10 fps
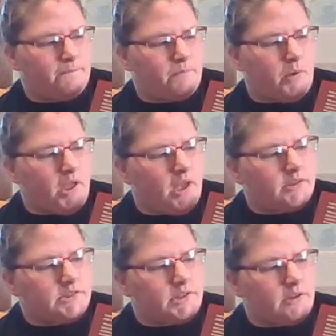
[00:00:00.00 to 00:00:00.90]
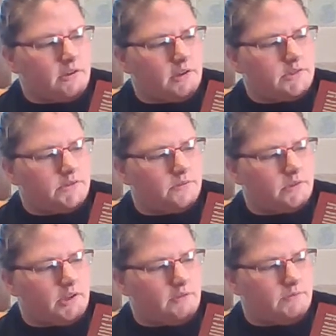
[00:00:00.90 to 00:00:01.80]
by asking God's
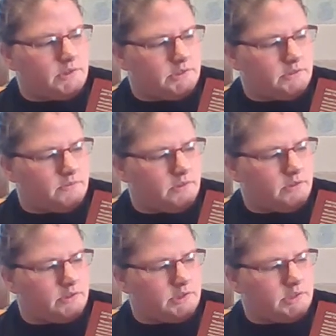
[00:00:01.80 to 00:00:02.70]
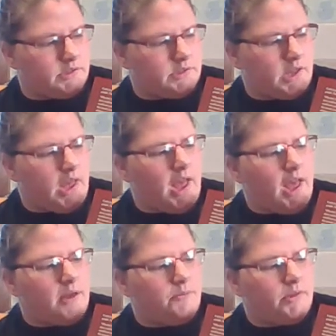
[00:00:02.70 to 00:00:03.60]
forgiveness for their sins
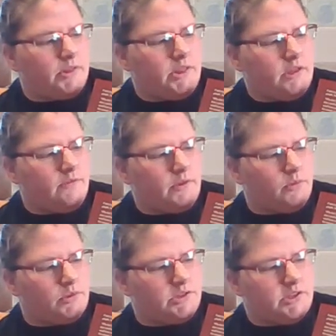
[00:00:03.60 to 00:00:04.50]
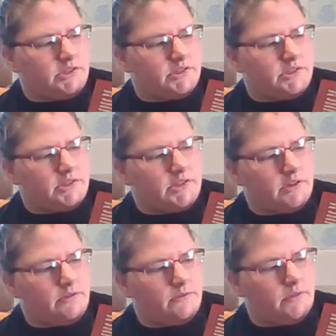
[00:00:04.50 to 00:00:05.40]
and believing what Jesus had
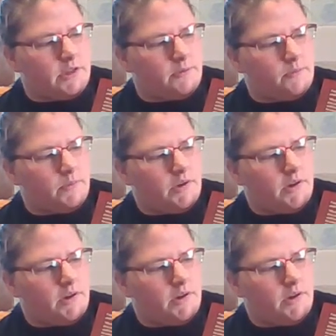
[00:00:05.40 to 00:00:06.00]
done for them,